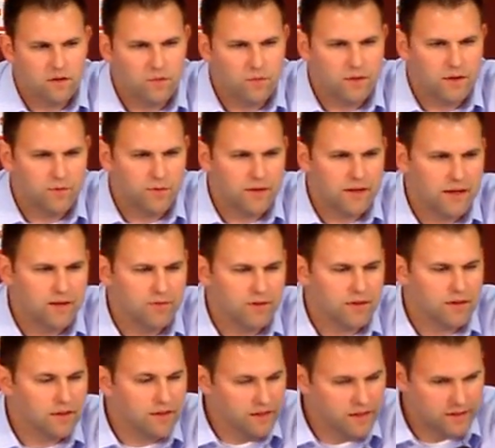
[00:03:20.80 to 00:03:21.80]
We have
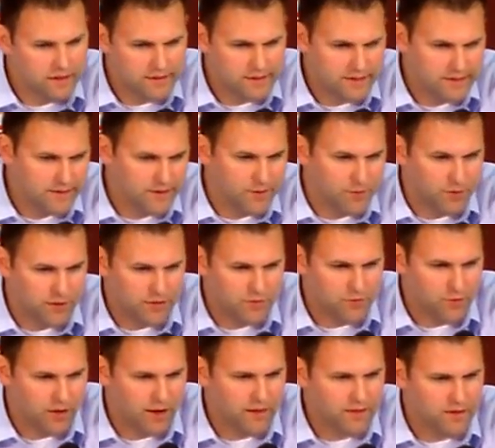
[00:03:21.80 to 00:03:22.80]
a kid that we
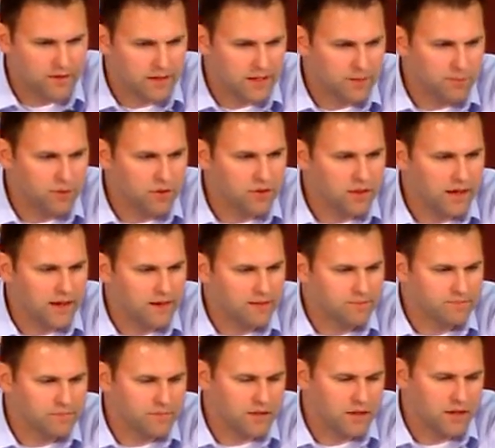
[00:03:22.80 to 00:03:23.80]
tried to
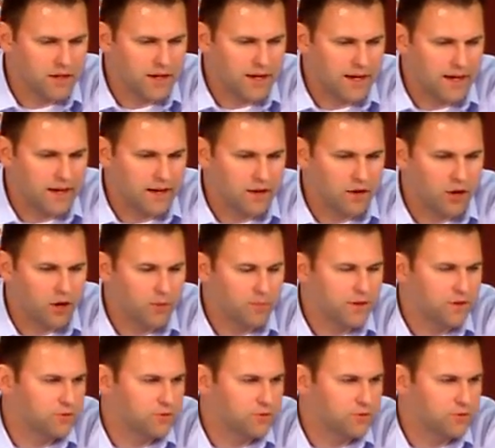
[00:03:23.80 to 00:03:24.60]
emulate at home.